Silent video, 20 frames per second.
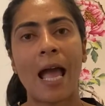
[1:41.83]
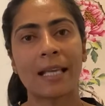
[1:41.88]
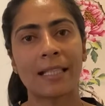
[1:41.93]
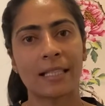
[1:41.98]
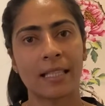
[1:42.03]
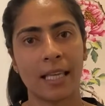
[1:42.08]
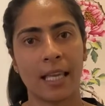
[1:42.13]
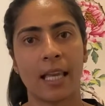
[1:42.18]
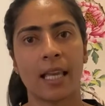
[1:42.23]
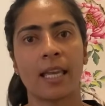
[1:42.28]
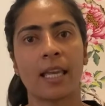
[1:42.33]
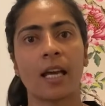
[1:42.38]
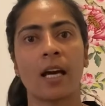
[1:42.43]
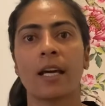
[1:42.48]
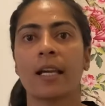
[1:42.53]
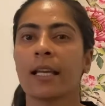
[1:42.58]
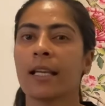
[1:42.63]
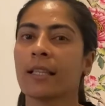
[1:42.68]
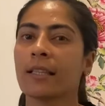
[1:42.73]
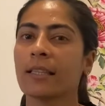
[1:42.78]
as
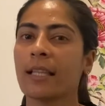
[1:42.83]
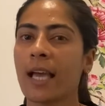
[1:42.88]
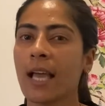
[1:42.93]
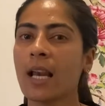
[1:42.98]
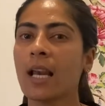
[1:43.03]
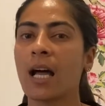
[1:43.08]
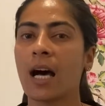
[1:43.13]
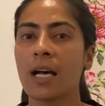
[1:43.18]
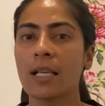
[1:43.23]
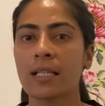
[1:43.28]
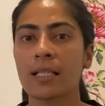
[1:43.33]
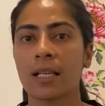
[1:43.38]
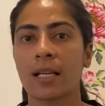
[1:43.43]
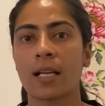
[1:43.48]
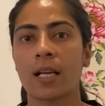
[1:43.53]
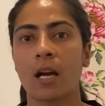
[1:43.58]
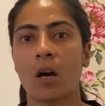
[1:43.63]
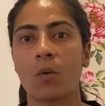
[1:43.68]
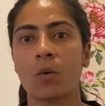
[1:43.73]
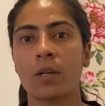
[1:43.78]
KKR in their last
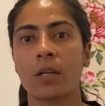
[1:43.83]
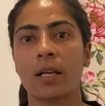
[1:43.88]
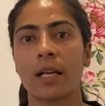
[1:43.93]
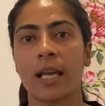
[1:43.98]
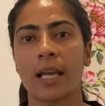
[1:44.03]
encounter